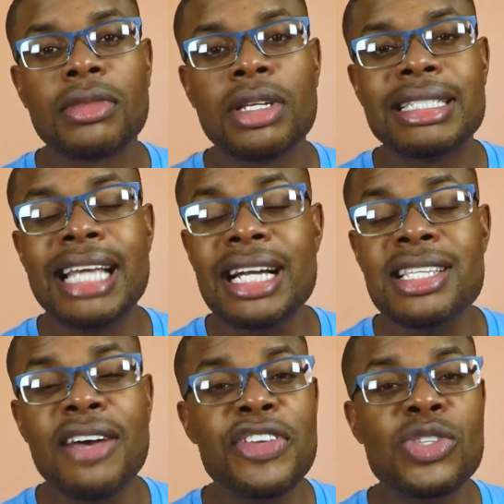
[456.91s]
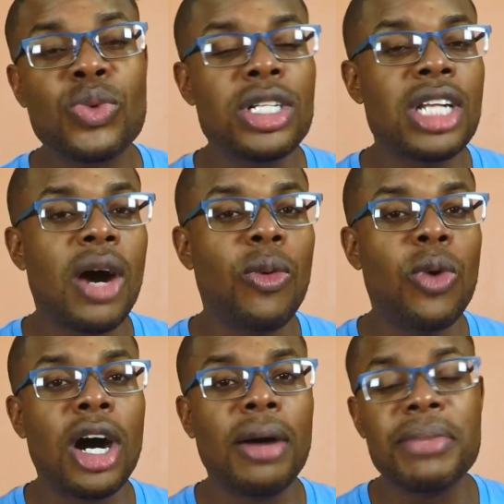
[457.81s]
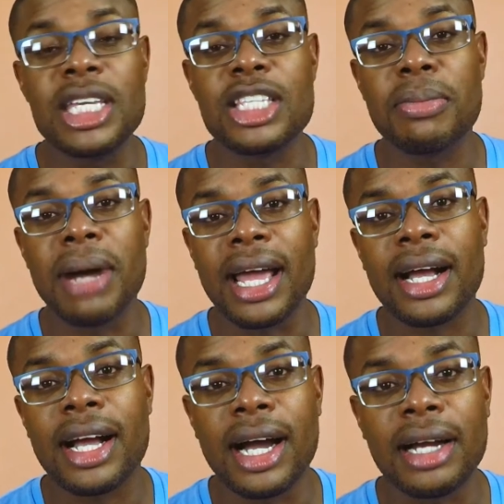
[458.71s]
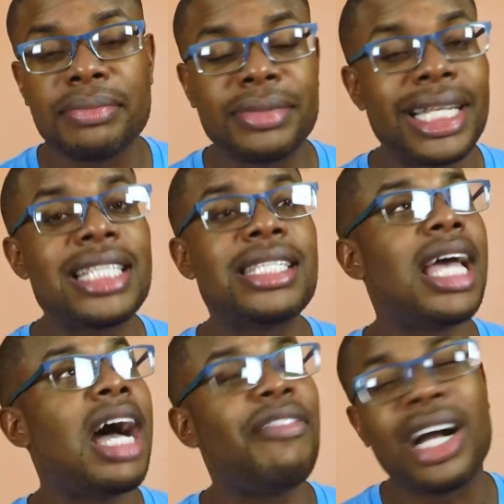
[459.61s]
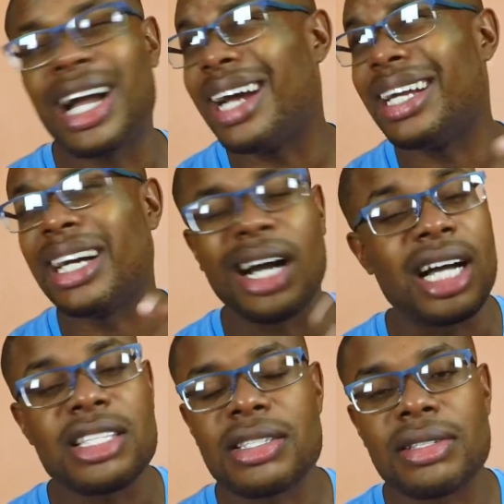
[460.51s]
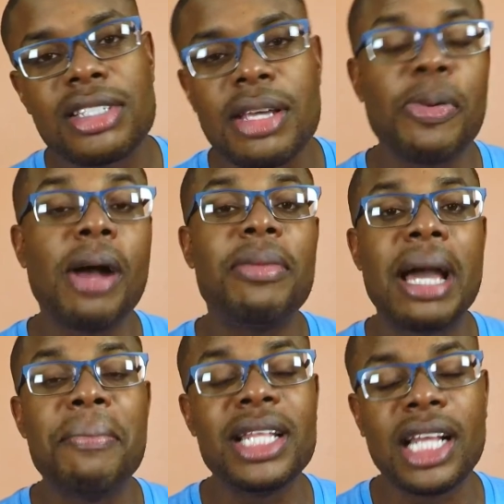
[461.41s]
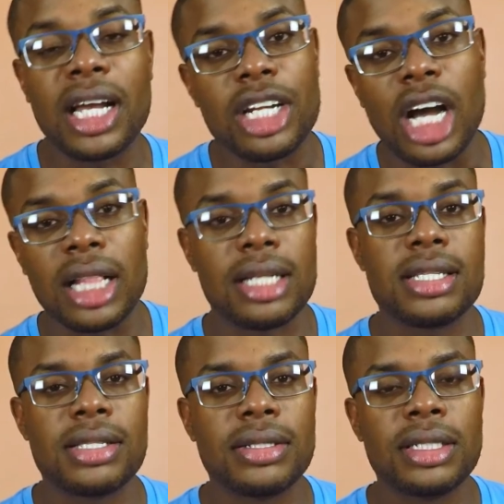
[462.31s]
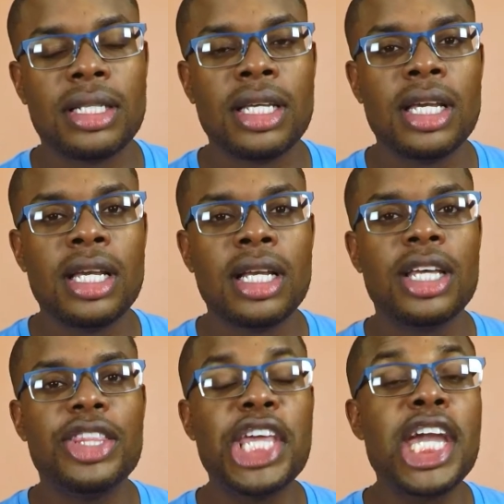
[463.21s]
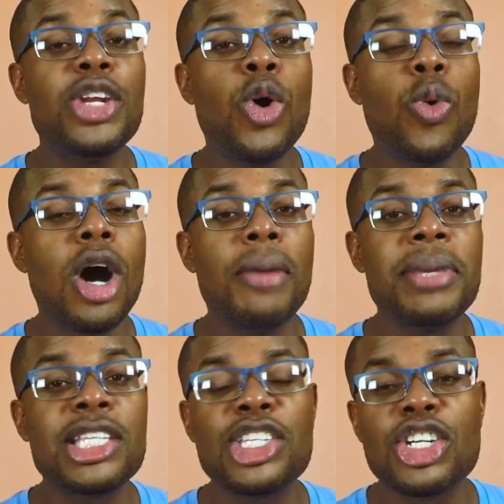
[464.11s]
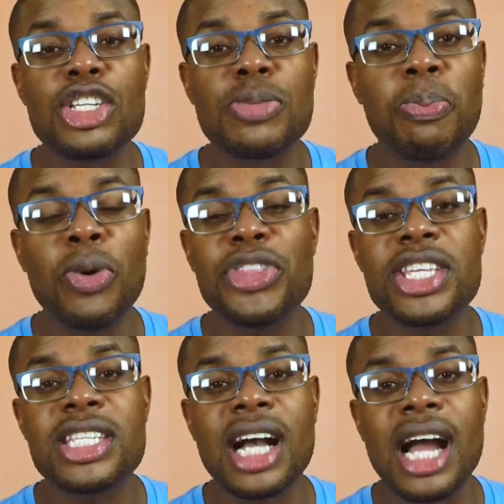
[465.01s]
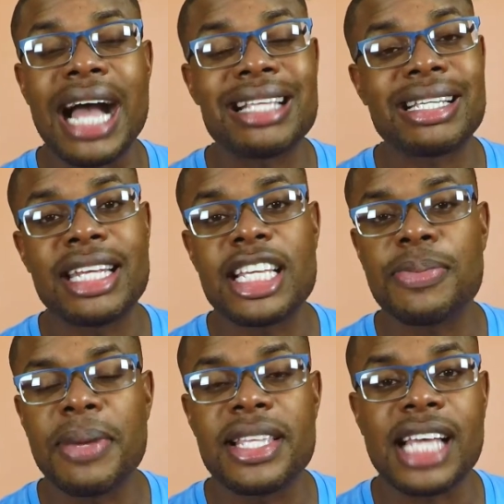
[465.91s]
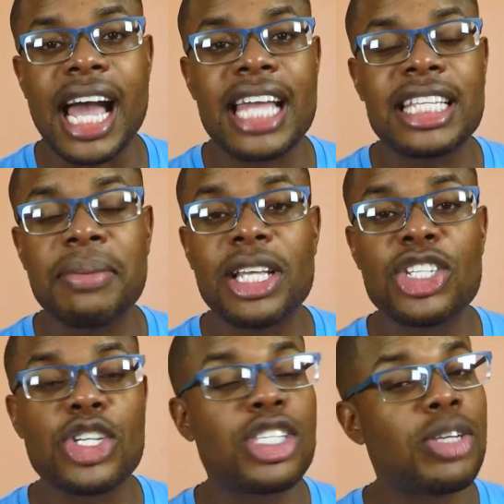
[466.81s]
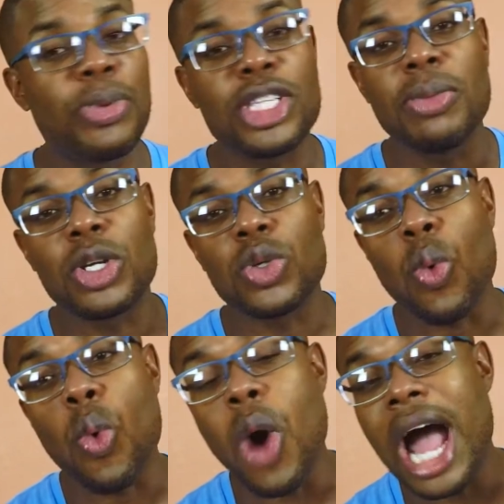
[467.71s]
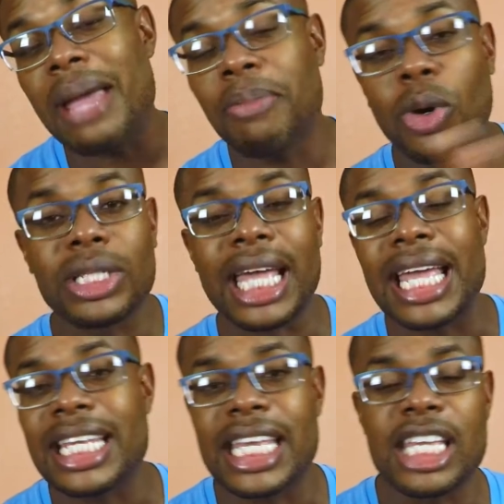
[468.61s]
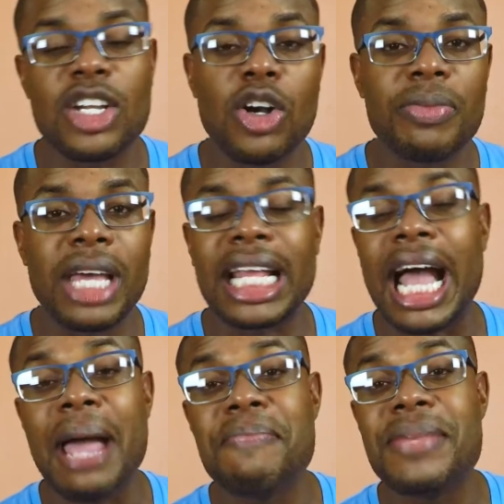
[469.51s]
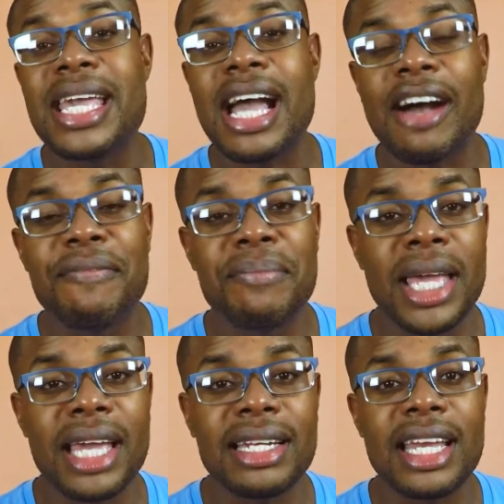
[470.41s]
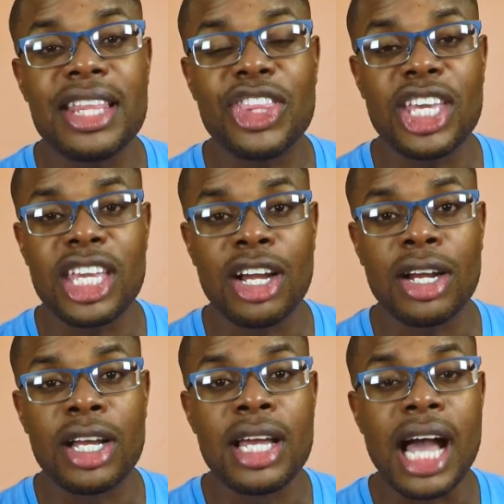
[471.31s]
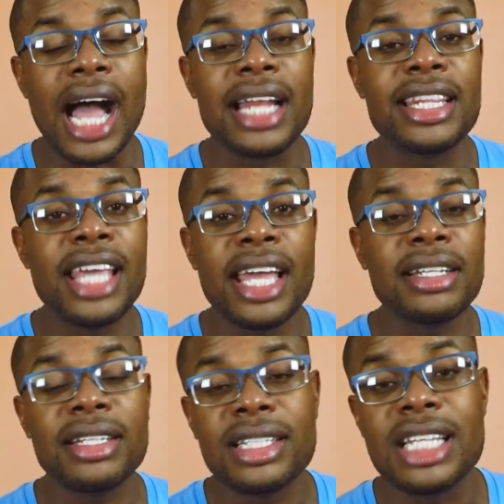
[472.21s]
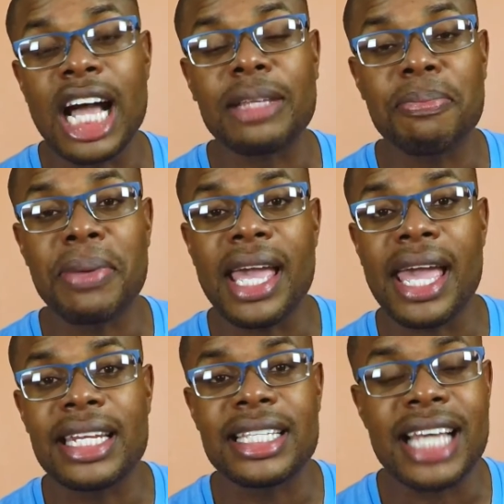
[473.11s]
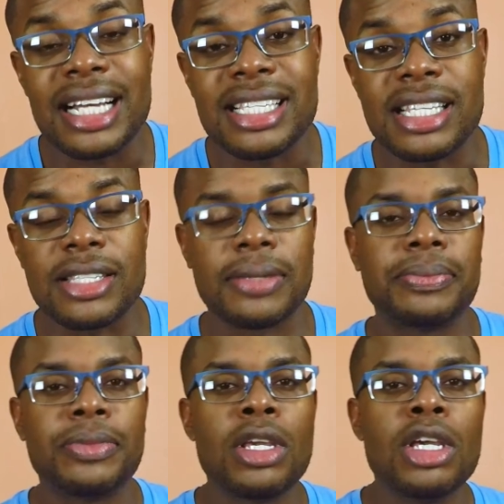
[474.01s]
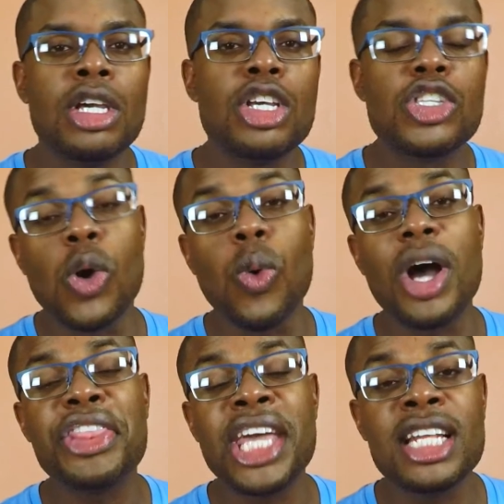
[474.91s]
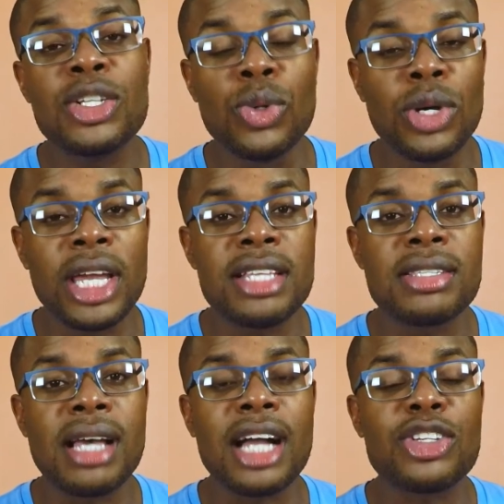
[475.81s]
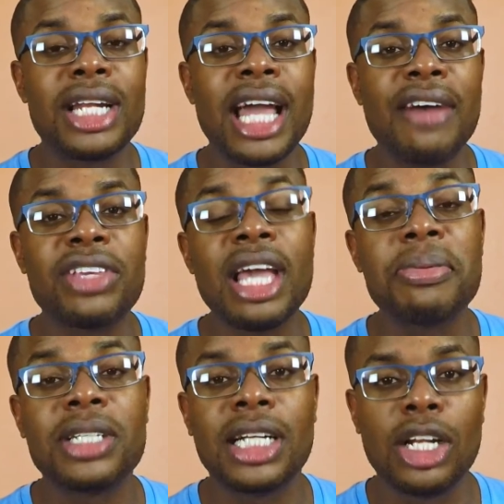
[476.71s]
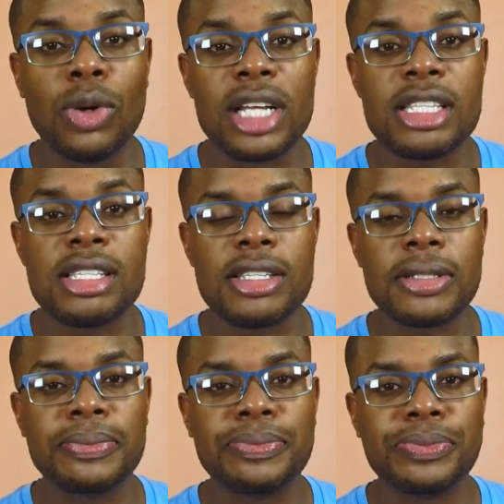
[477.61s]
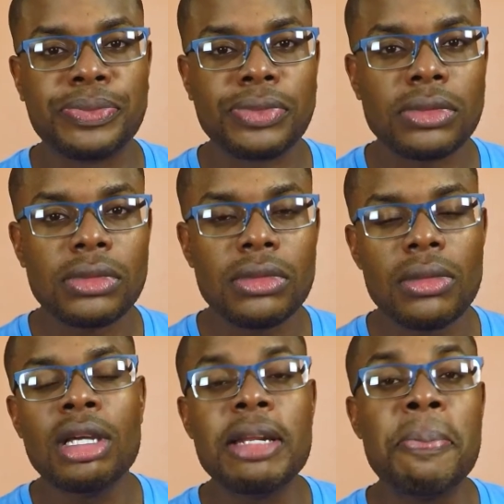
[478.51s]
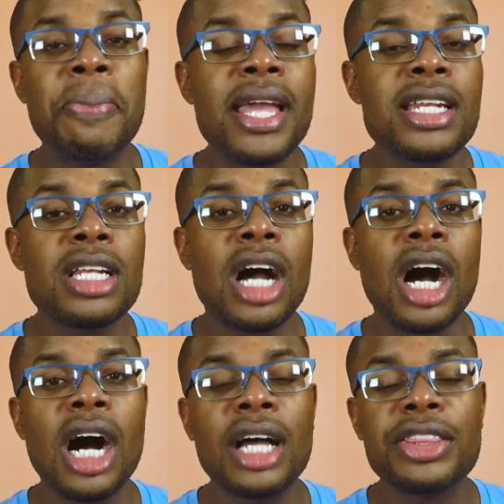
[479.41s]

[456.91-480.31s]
tax office would not want me to buy a car. Let's say I have a car that costs, say, probably $1 million. They don't want me to just put this car as an expense item and just pretty much wipe out any income that I may have made in the year and then not pay any taxes. So what they do is to actually have capital allowances. Depending on the